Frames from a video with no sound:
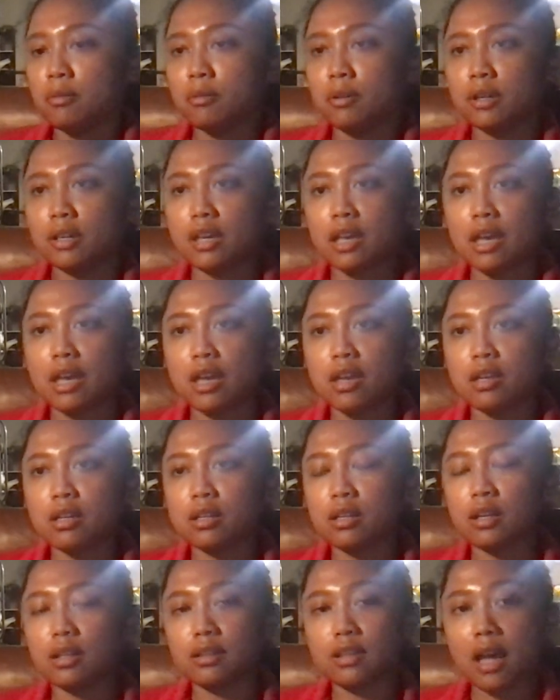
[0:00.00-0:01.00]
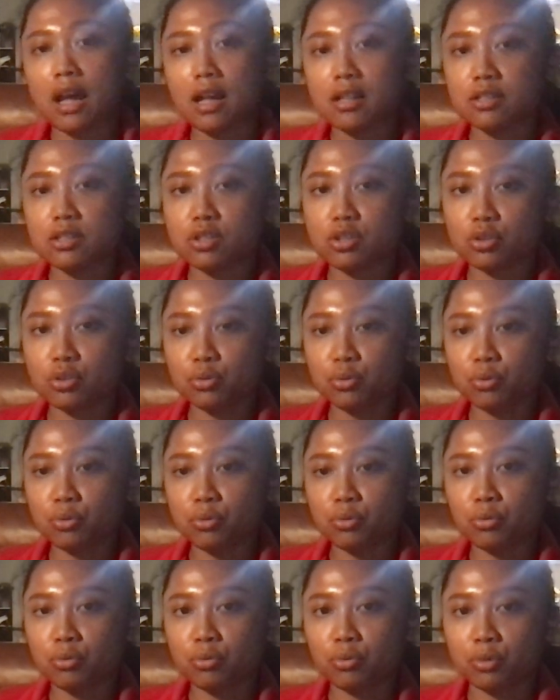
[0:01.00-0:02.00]
can attach
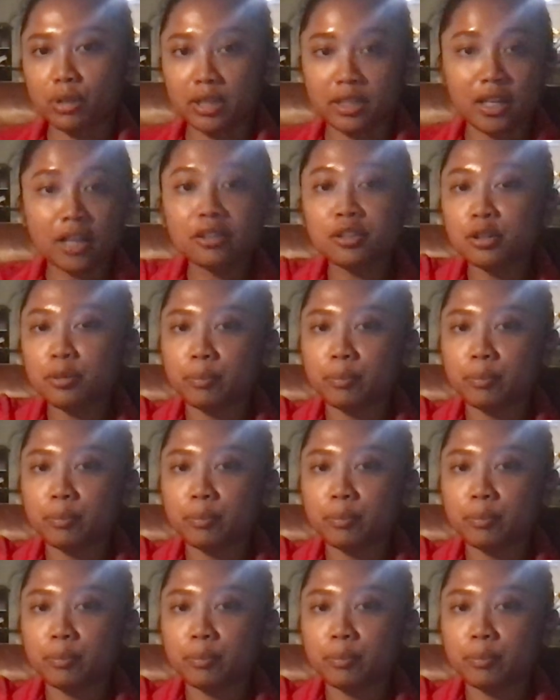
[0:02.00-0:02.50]
to another